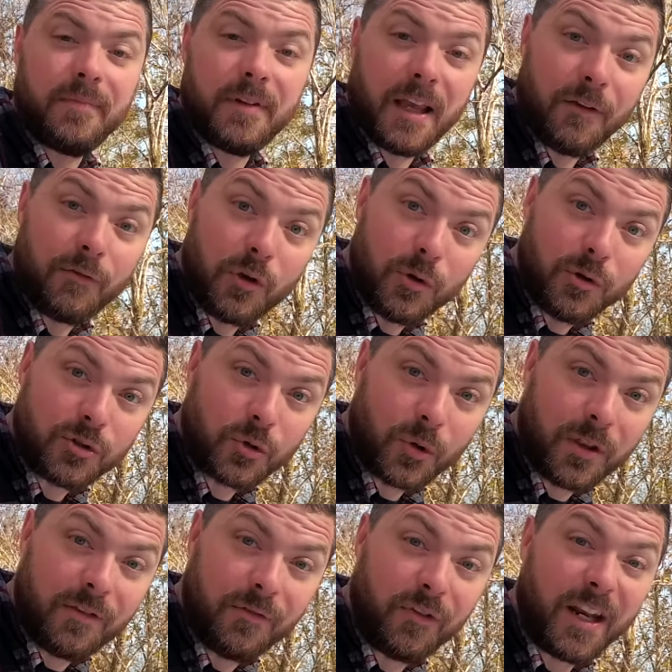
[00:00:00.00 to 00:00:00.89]
If you
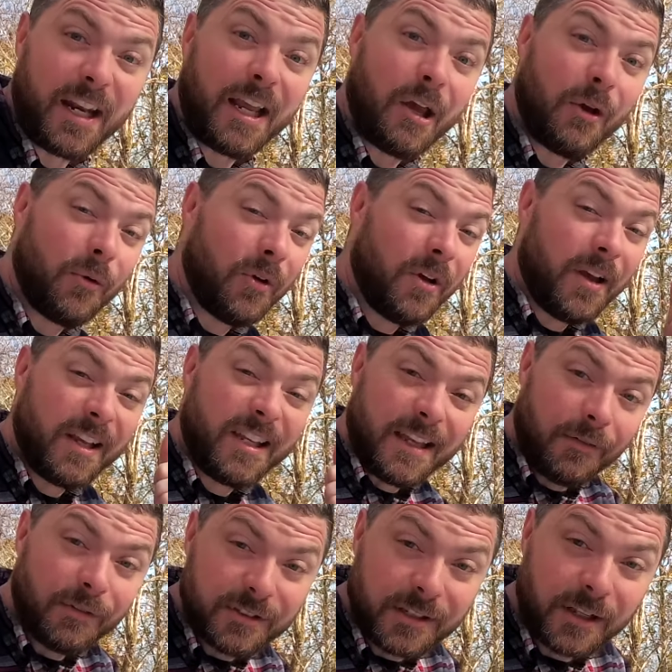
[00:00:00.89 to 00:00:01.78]
enjoyed the video,
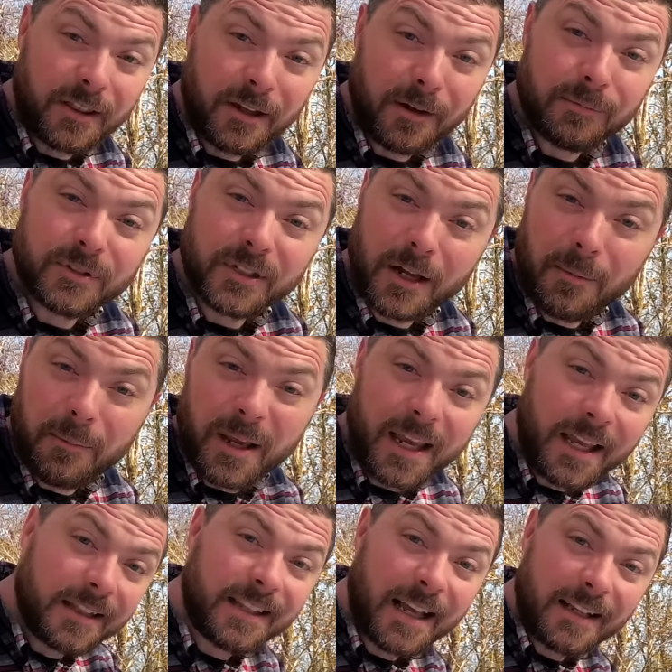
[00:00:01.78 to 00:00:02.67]
give us a thumbs up,
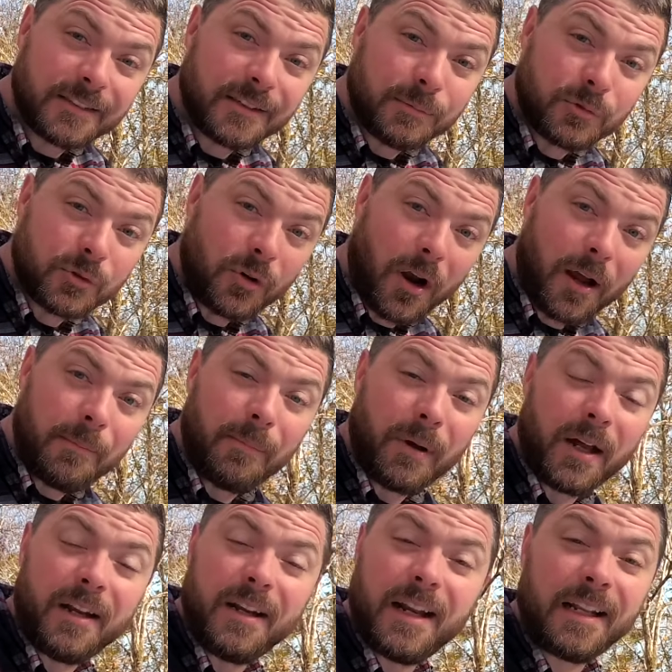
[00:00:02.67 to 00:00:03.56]
hit that subscribe
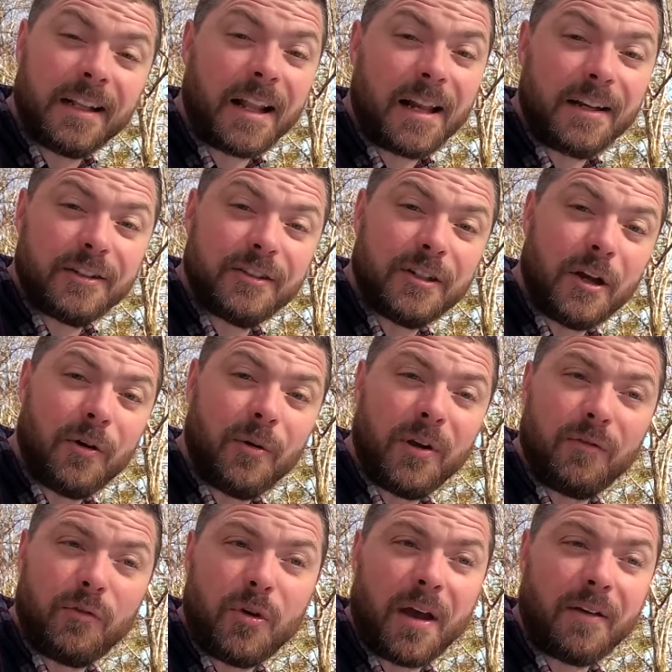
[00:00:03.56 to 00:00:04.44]
button, and let us know
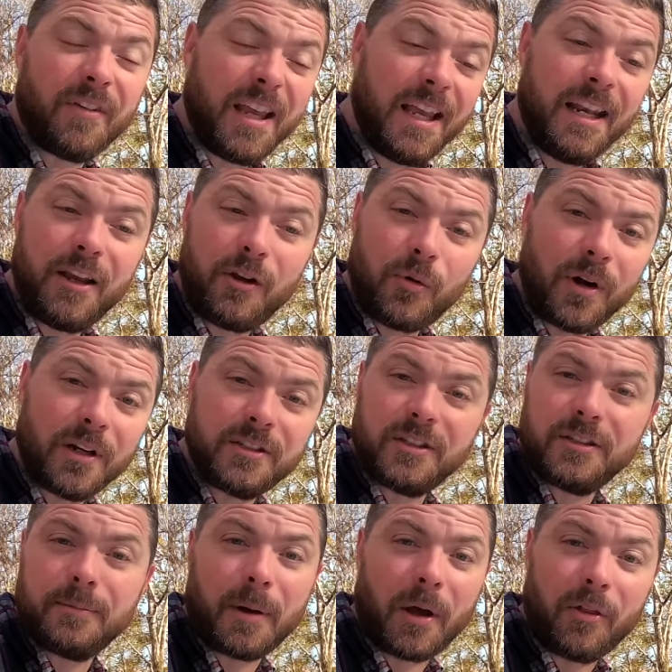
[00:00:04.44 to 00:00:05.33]
if you have any
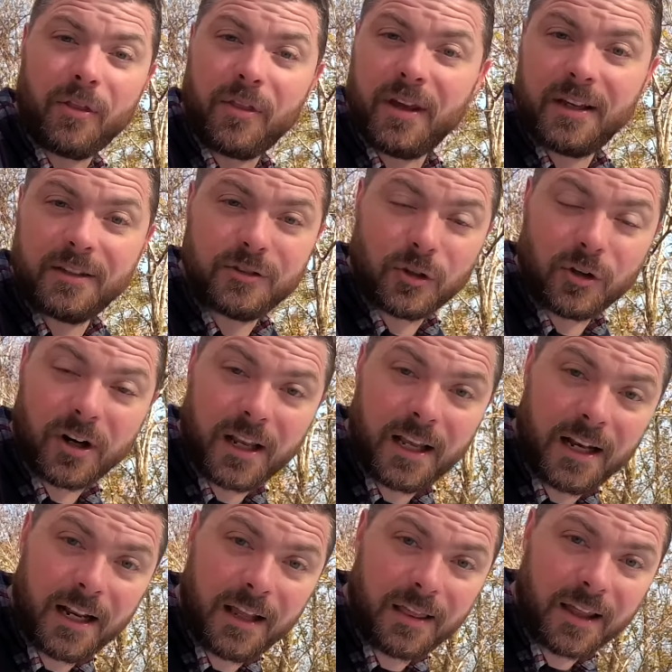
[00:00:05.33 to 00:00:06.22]
questions about this or
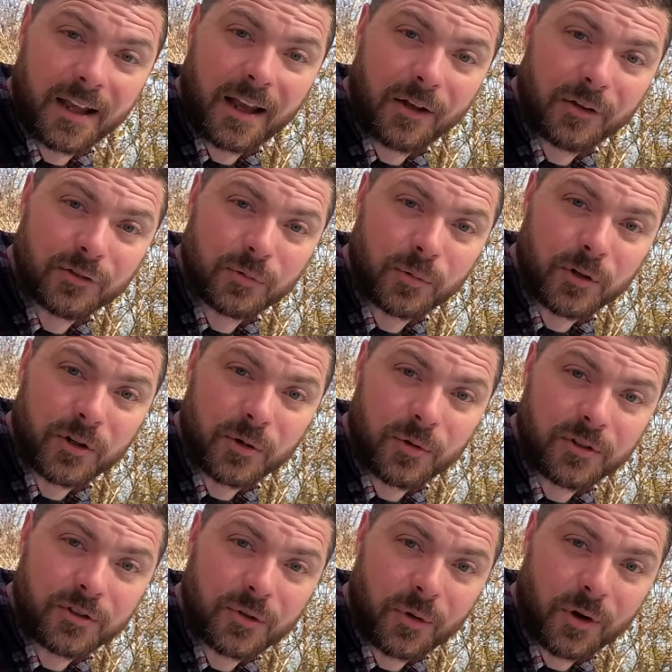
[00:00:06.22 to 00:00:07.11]
anything else we're
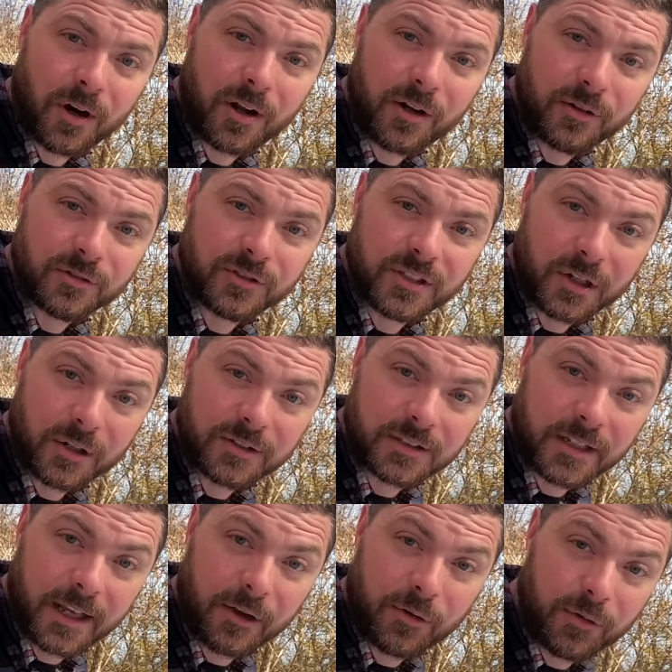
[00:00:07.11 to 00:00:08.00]
doing to our 100
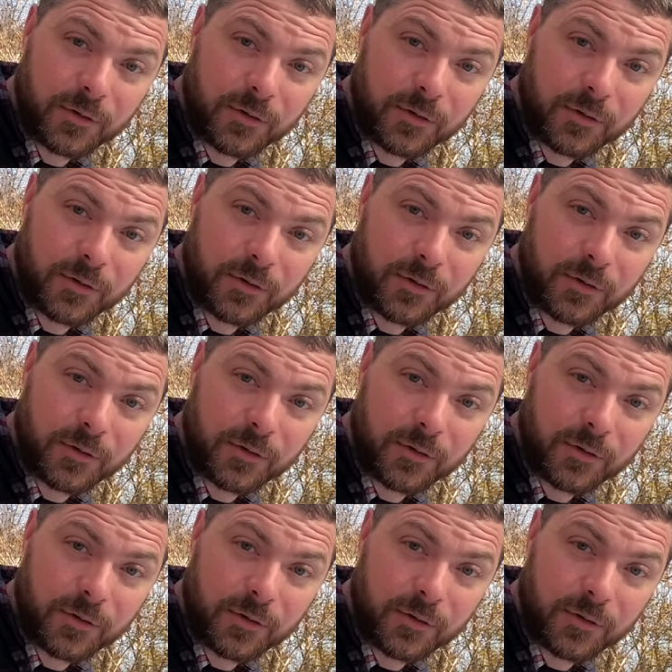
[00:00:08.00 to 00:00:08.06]
Series Land